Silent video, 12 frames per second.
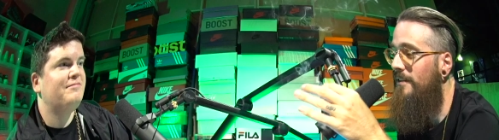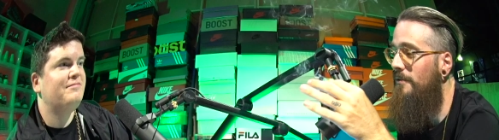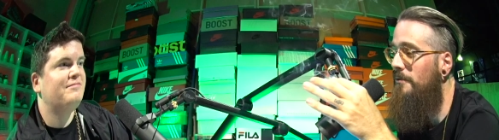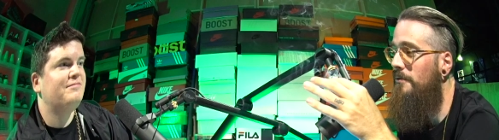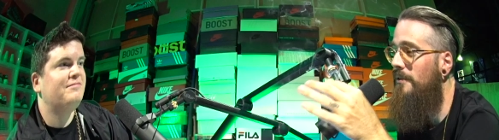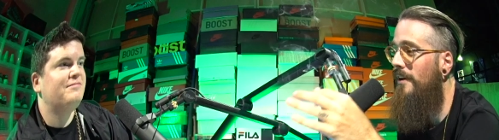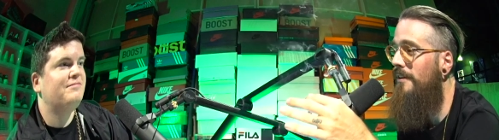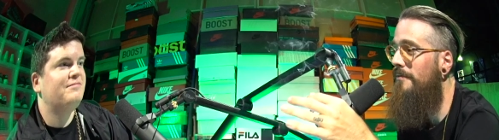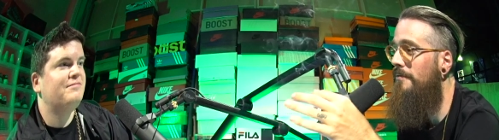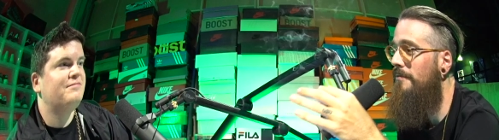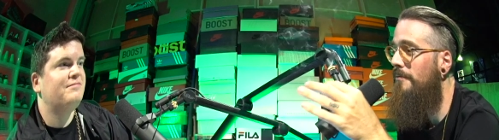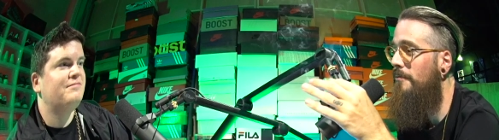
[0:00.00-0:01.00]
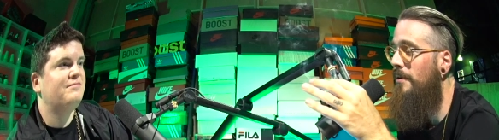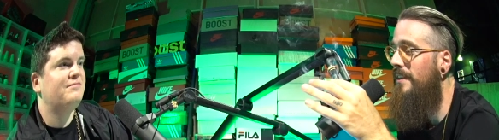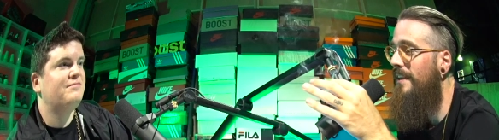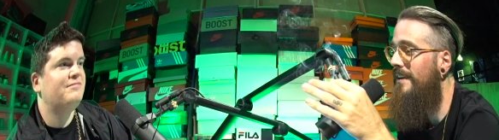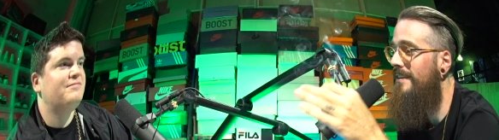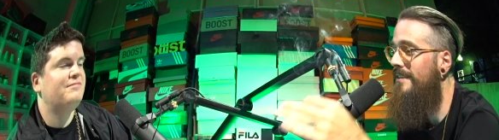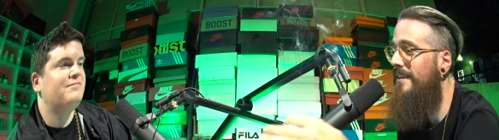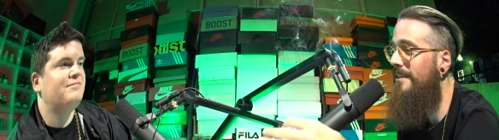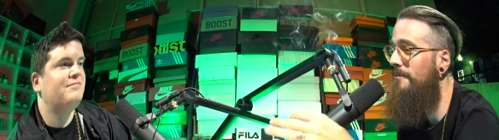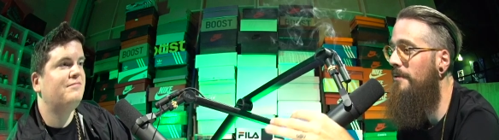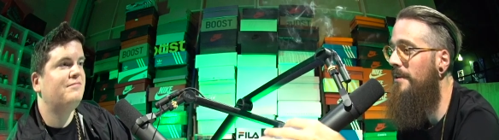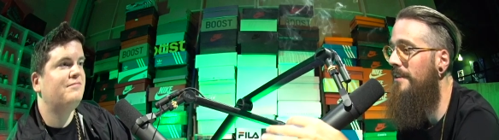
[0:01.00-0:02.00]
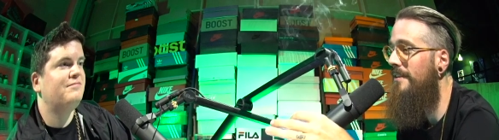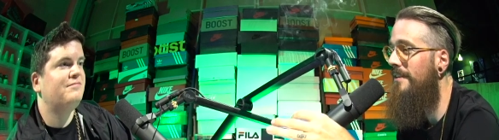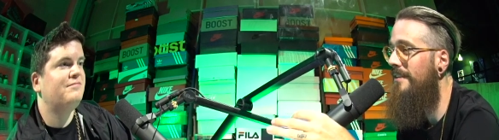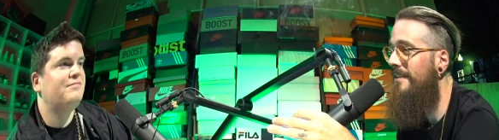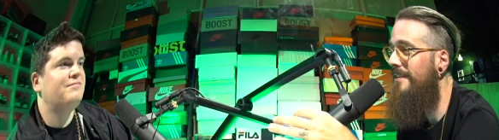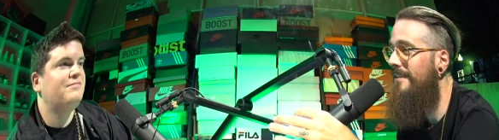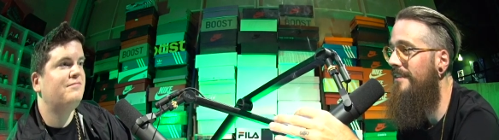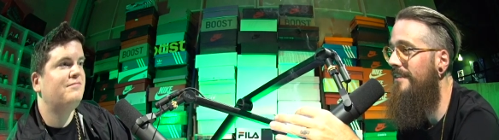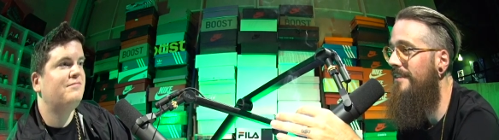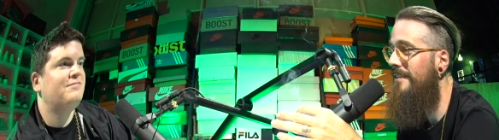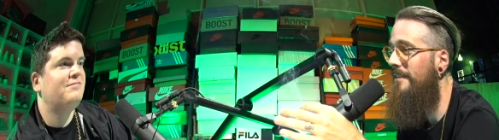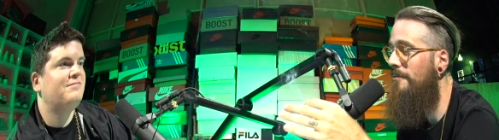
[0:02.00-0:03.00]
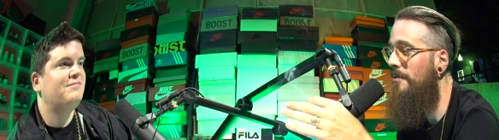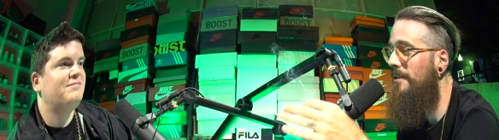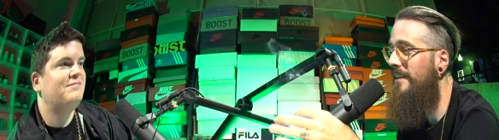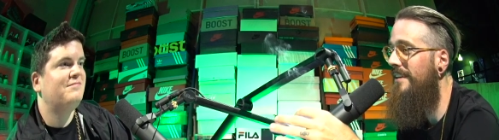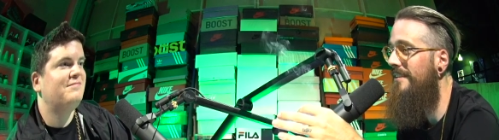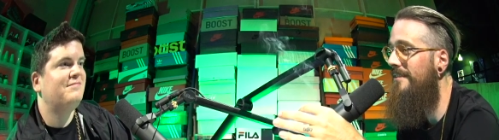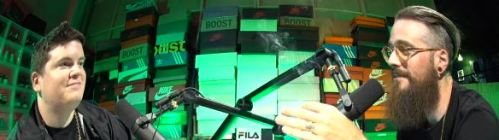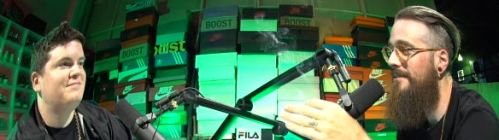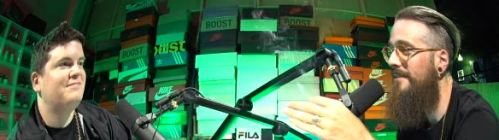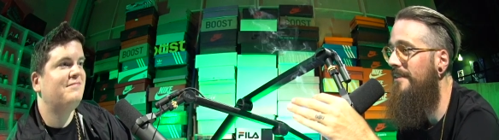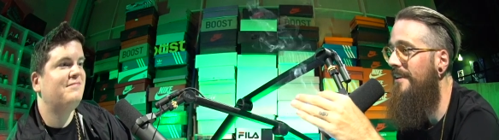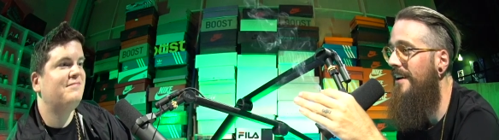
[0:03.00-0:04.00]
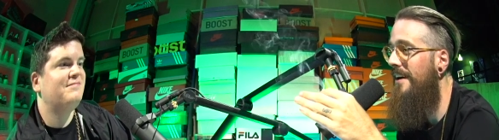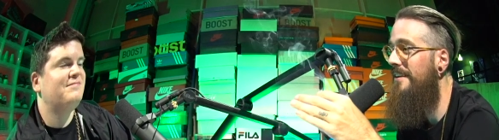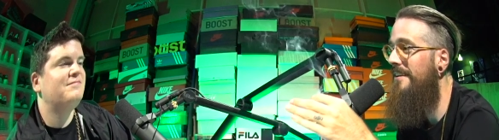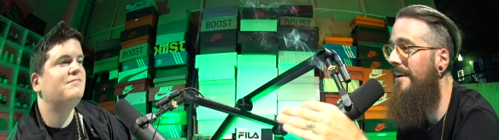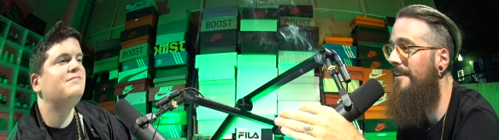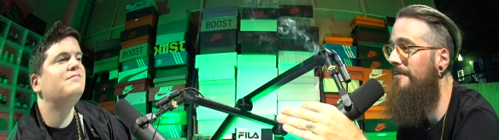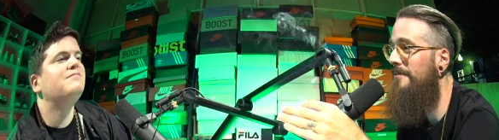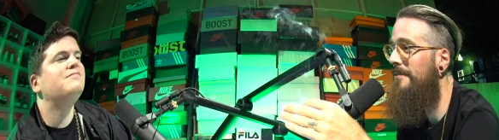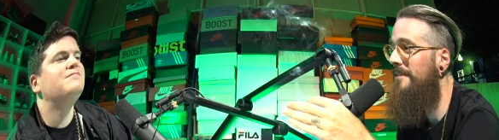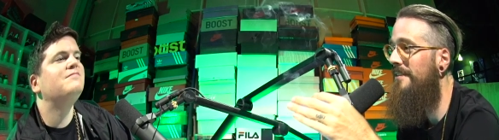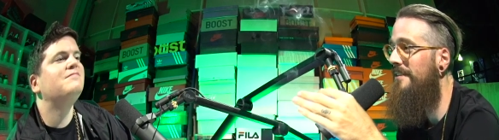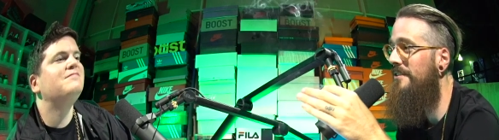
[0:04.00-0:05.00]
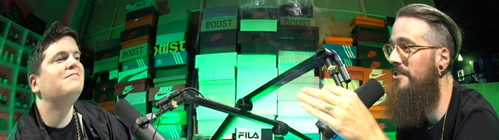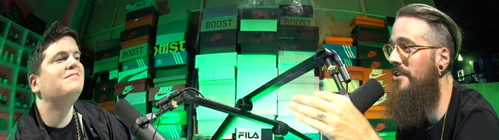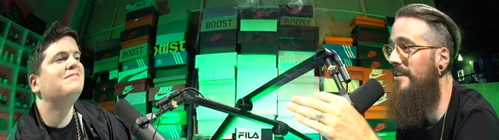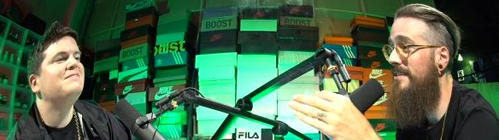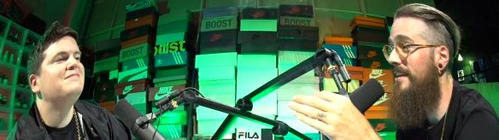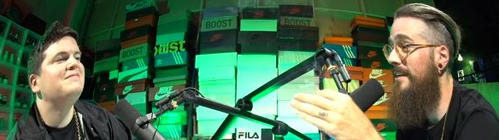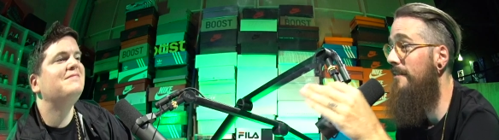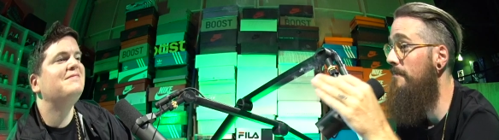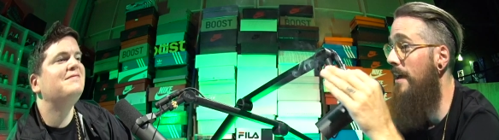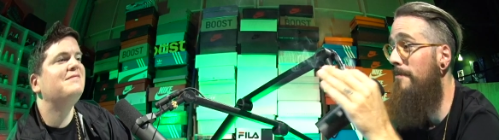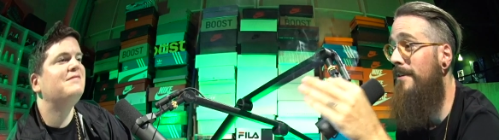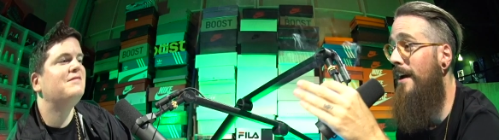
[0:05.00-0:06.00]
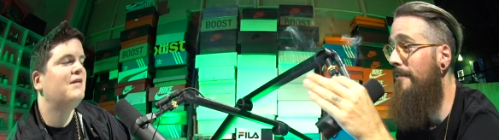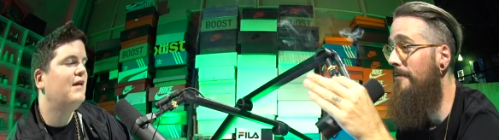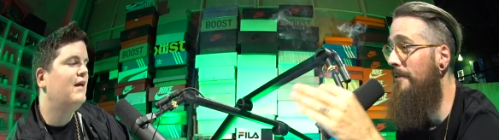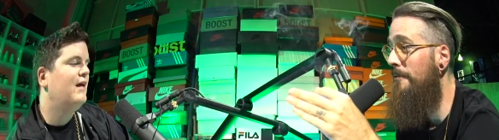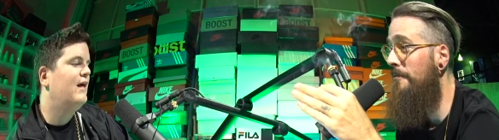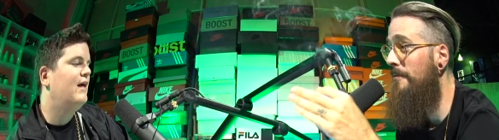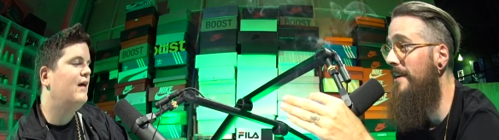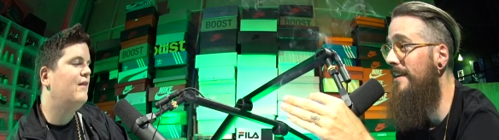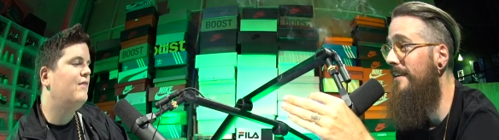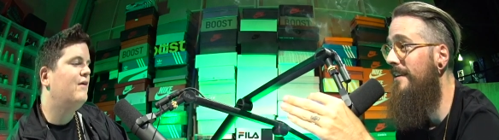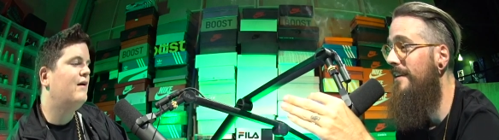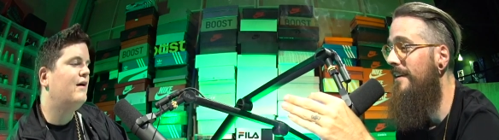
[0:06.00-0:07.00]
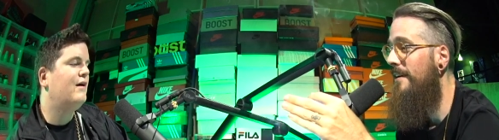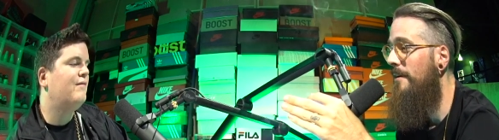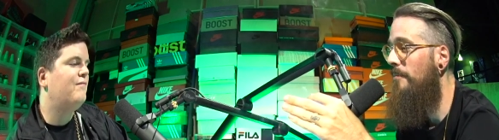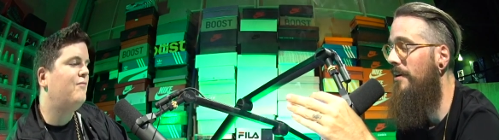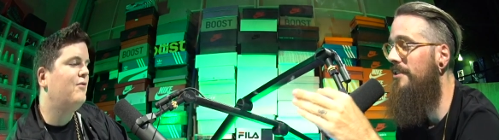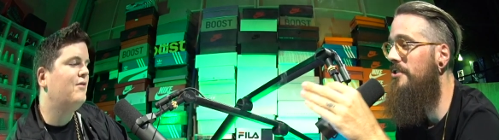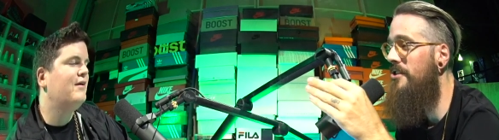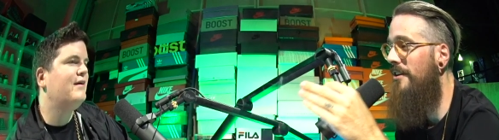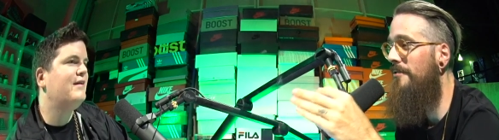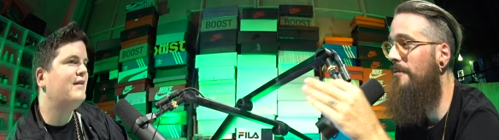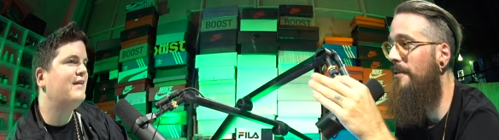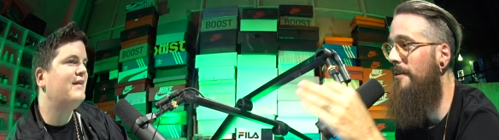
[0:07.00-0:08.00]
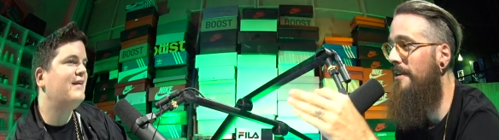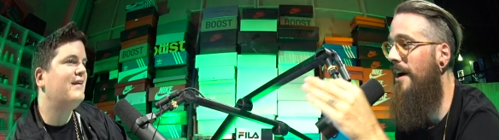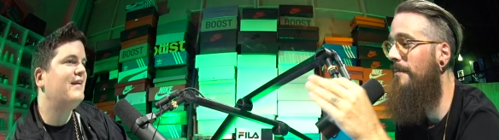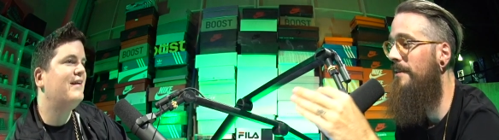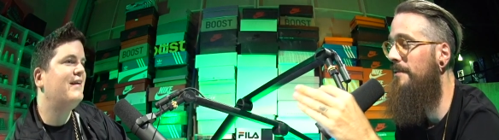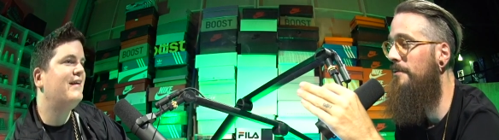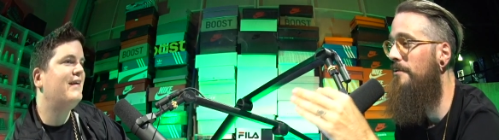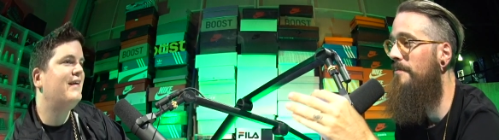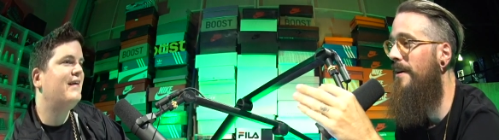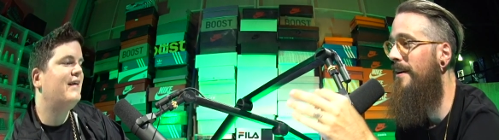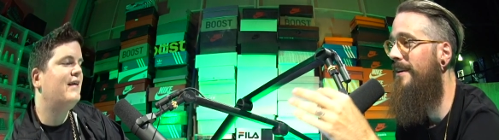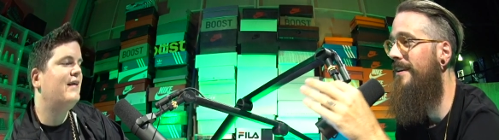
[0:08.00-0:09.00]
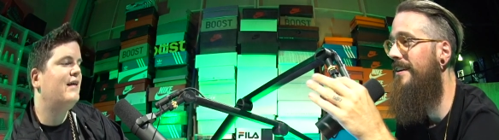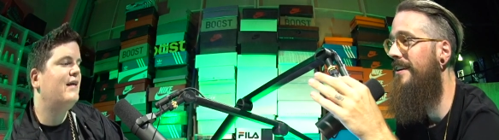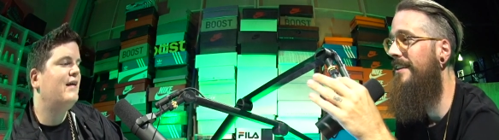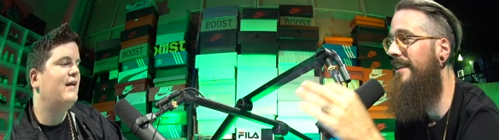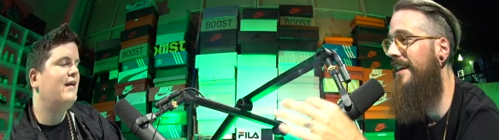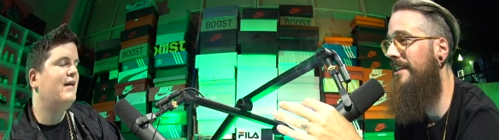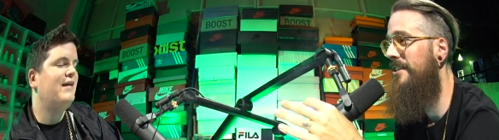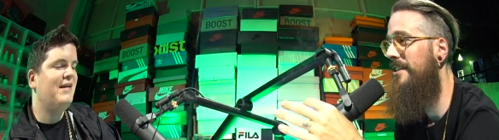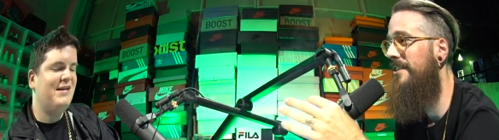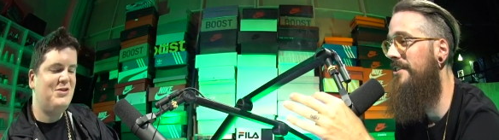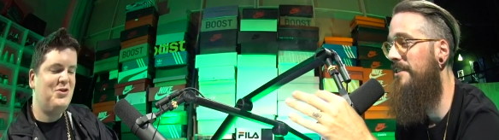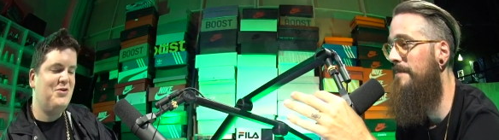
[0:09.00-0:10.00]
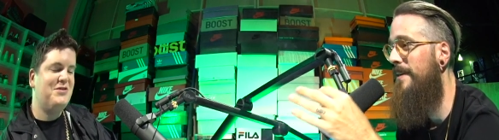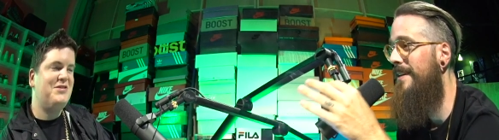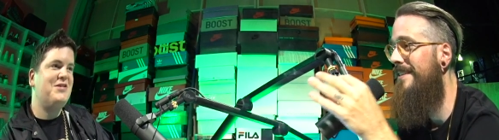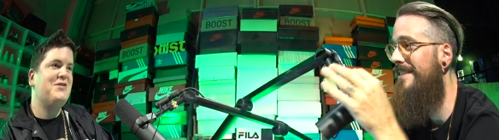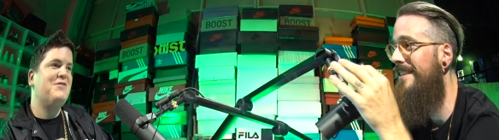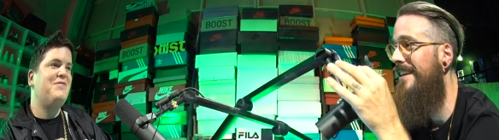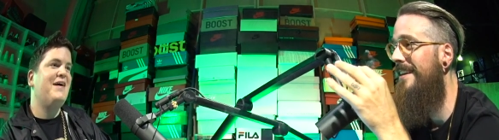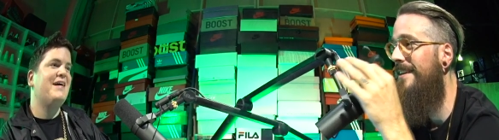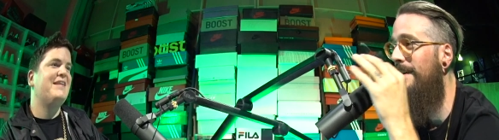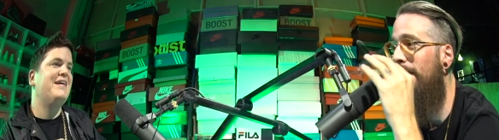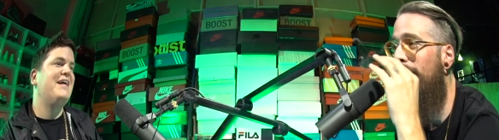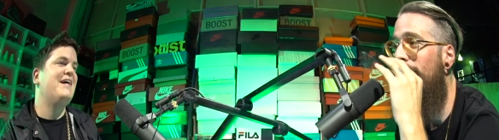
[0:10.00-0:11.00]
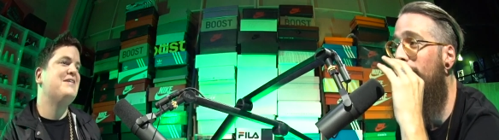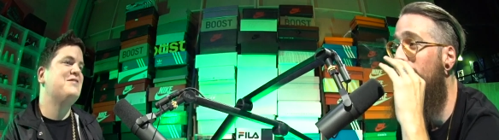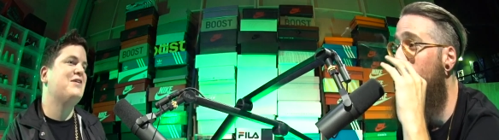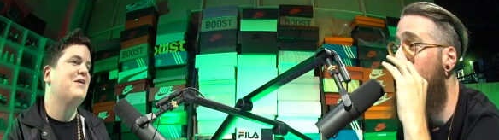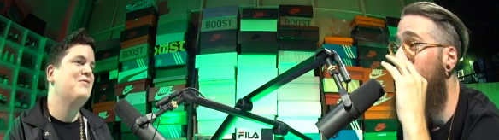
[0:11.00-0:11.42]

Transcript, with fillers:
Speaker 1: do you love what they did with the release enough to just get it? Maybe not for your feet, the but really just for your Coming to America collection. Just Dude, because, just like, the fact
Speaker 2: that it has